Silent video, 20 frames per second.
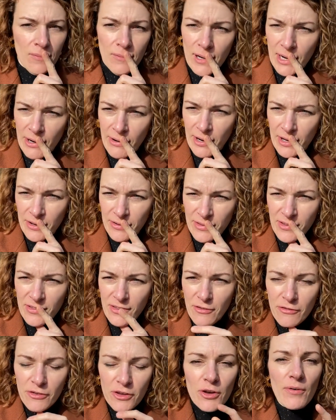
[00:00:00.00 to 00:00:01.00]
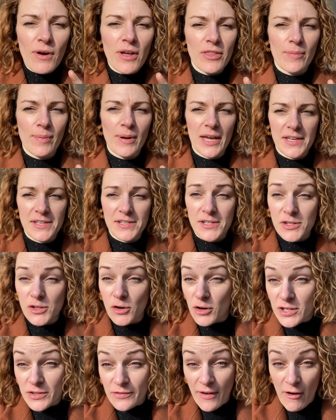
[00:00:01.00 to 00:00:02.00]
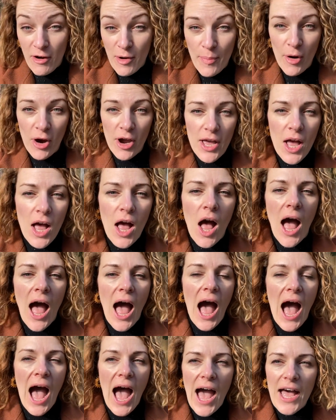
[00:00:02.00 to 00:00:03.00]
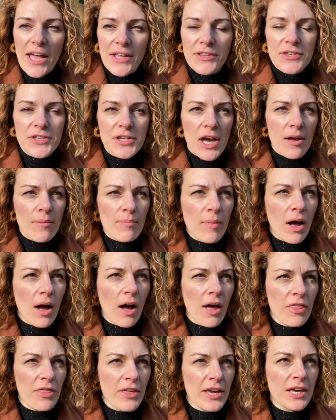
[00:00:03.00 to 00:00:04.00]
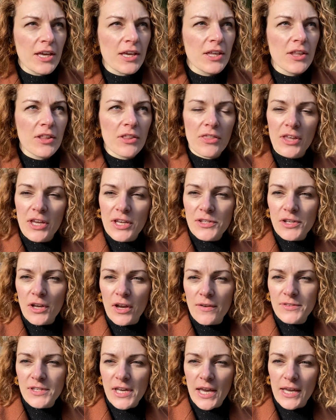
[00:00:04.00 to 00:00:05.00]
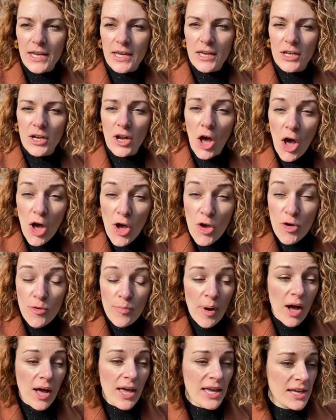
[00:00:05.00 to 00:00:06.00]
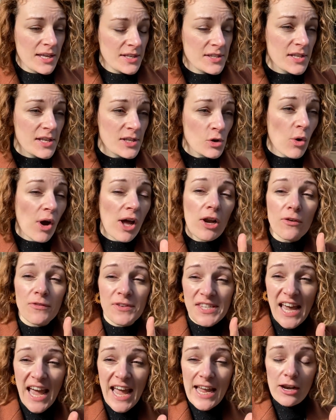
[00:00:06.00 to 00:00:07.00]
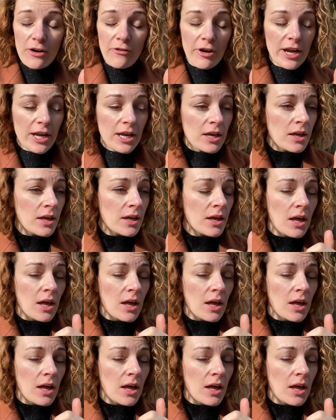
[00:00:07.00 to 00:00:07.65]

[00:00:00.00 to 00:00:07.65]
Where else? There's a few other places. Sorry, it's very bright. And I think things that I've taken home is quite a lot of tailoring.